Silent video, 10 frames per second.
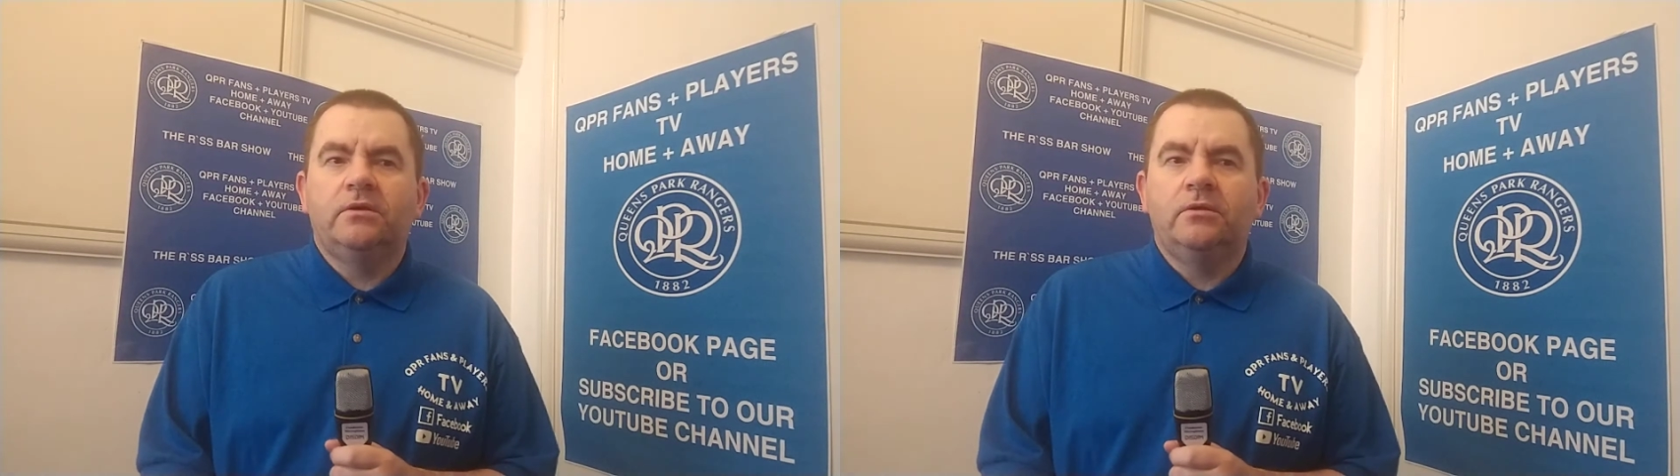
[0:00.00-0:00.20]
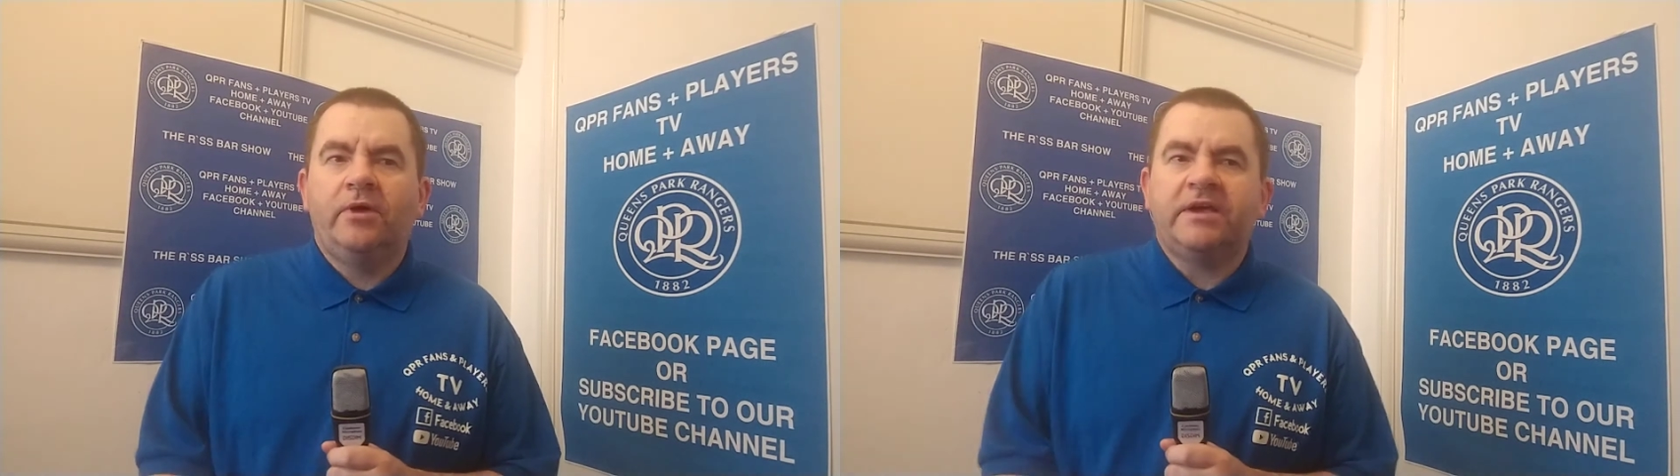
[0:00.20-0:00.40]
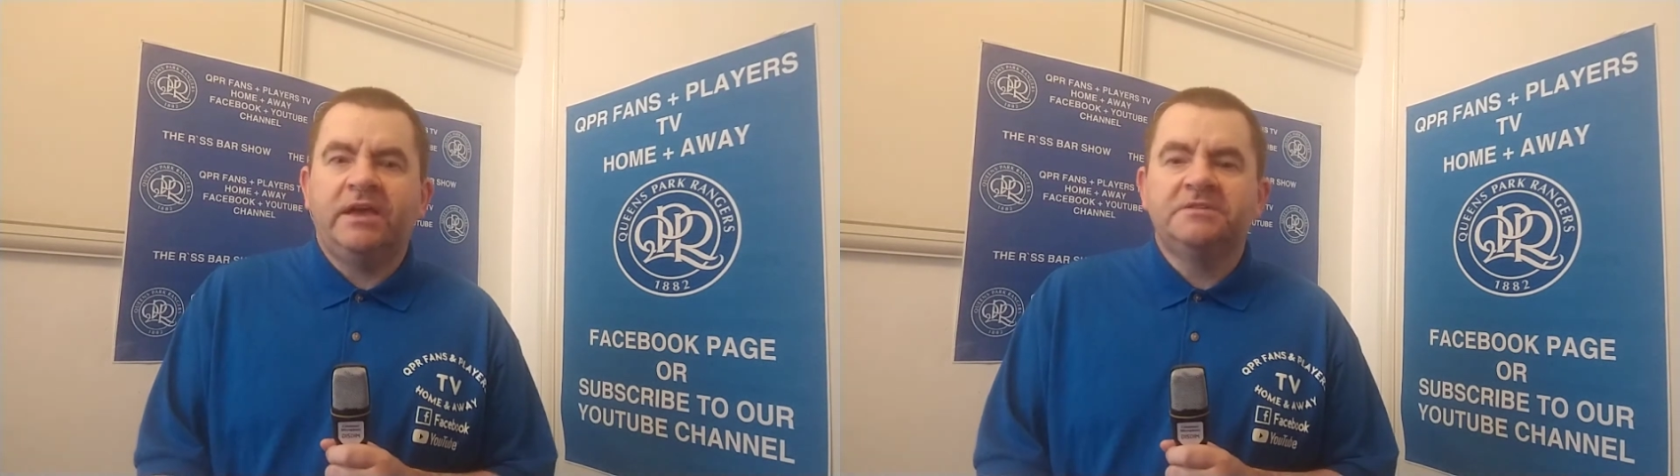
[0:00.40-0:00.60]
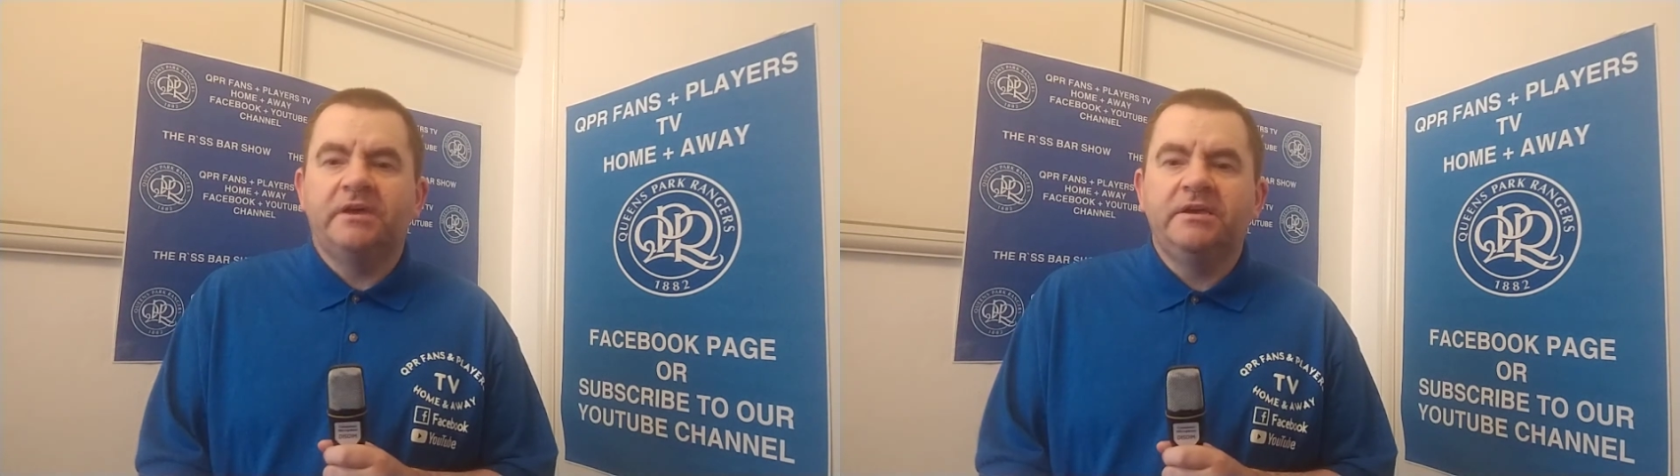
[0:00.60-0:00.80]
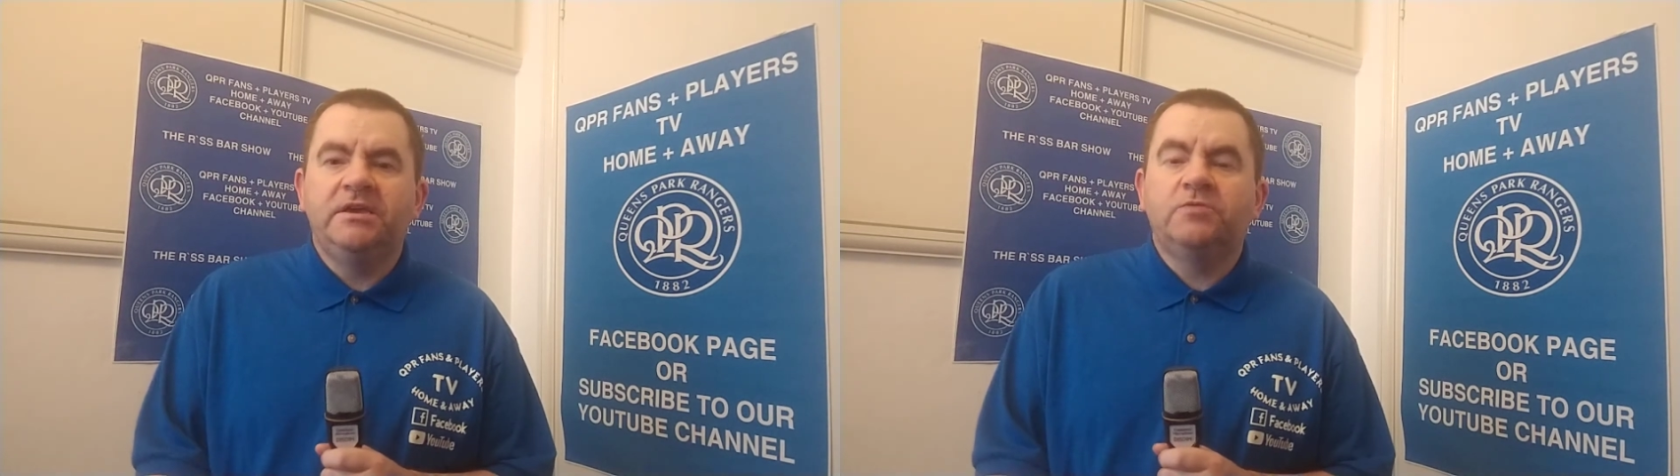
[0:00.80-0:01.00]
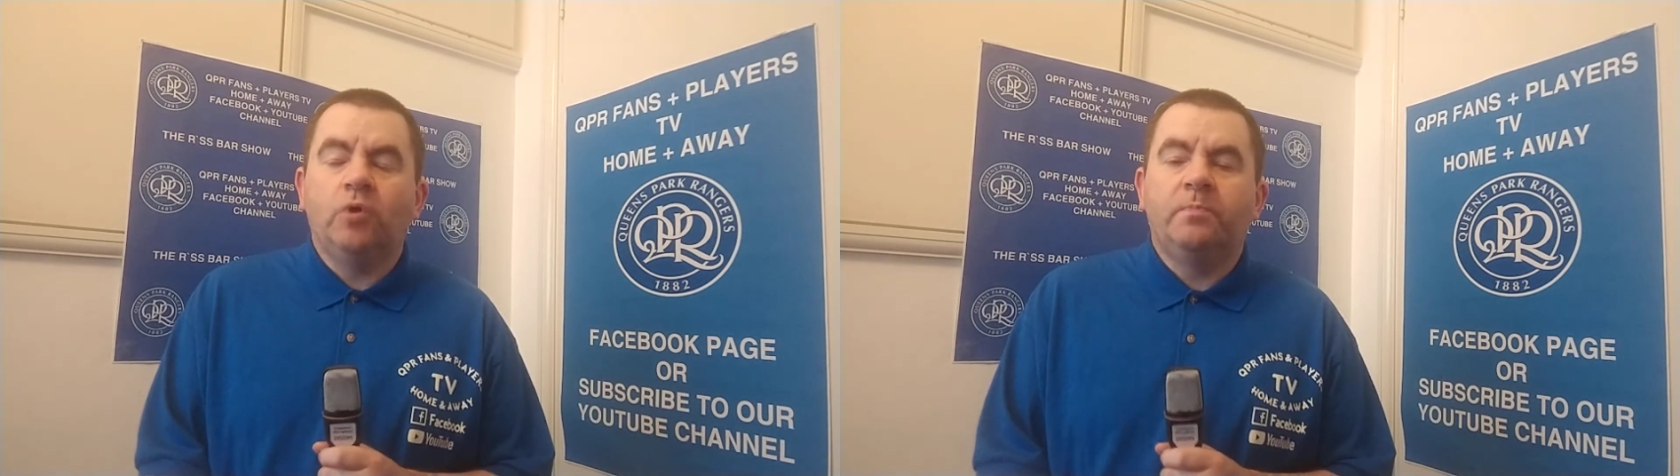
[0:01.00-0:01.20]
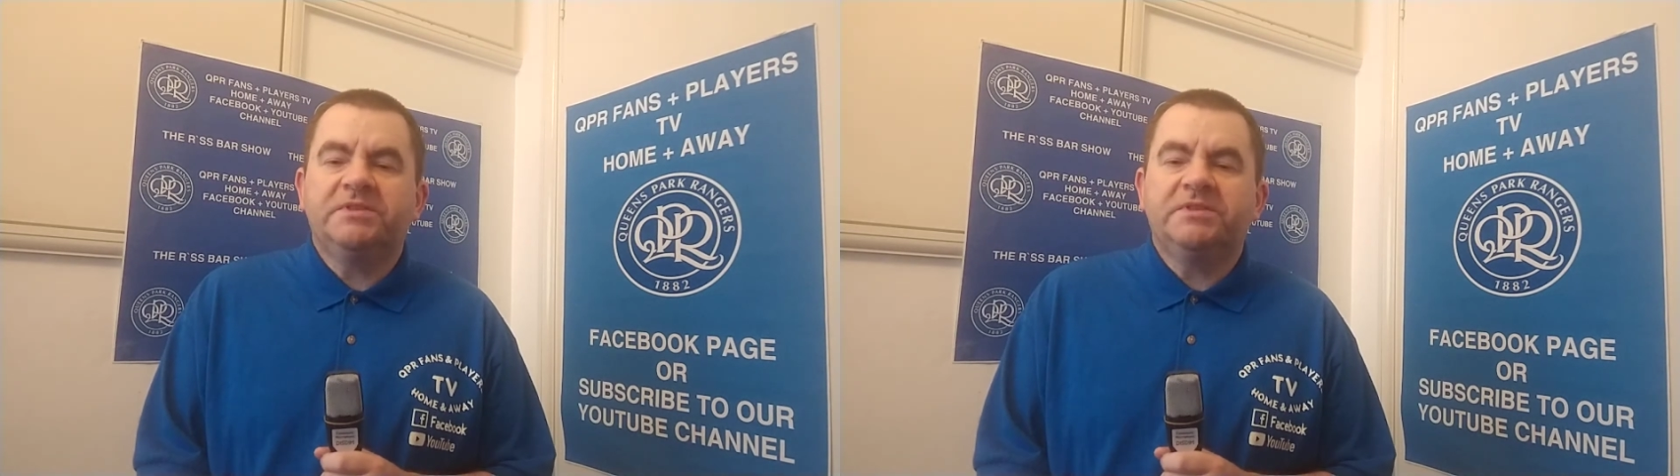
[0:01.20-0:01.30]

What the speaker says: like Eze, he's got